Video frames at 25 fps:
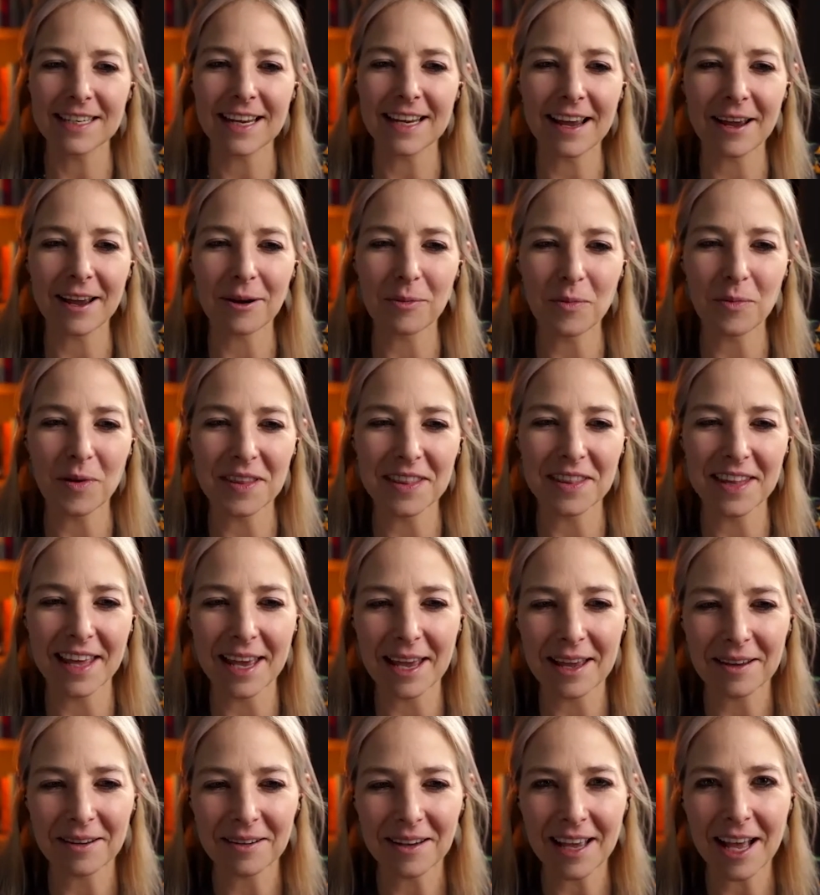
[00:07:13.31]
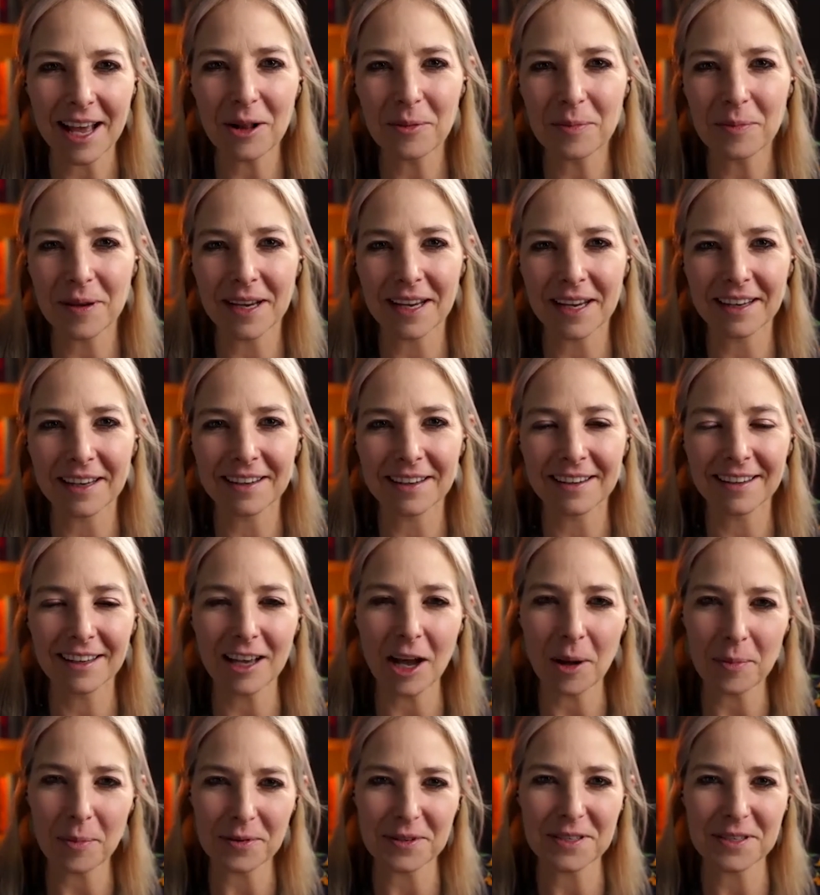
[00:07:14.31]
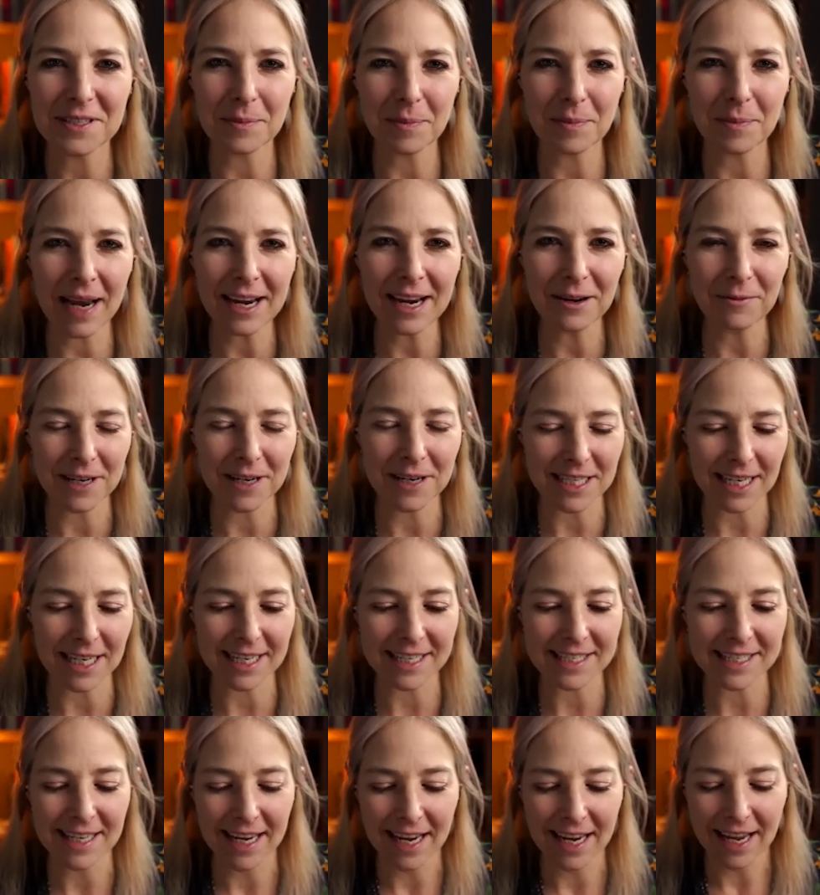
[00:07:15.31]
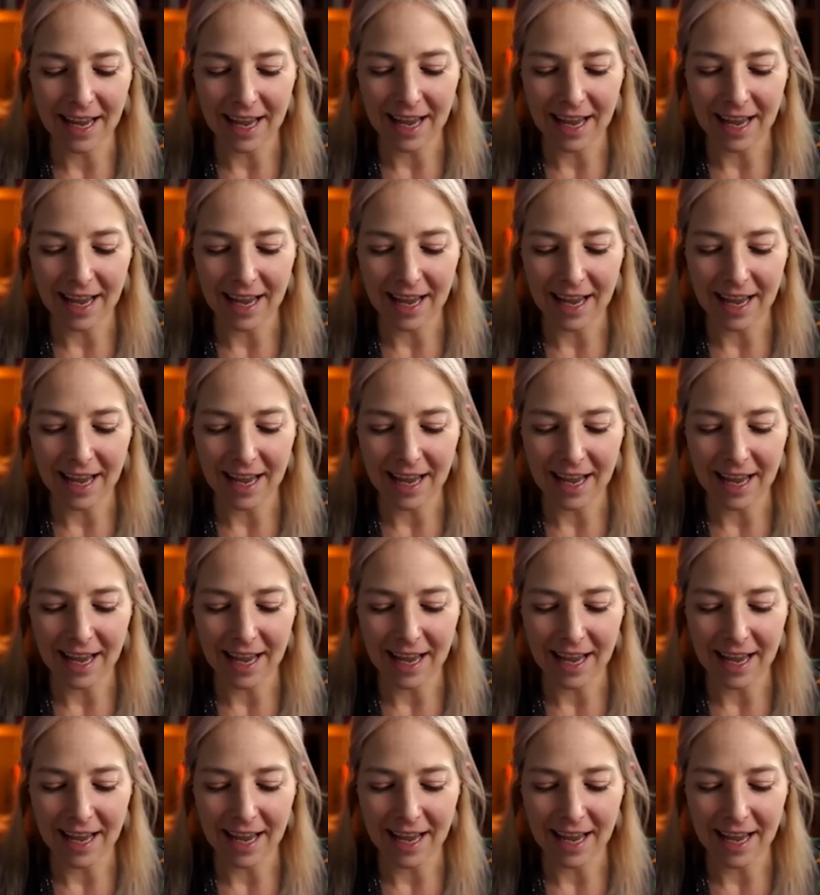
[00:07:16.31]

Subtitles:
when they're helping couples to plan weddings.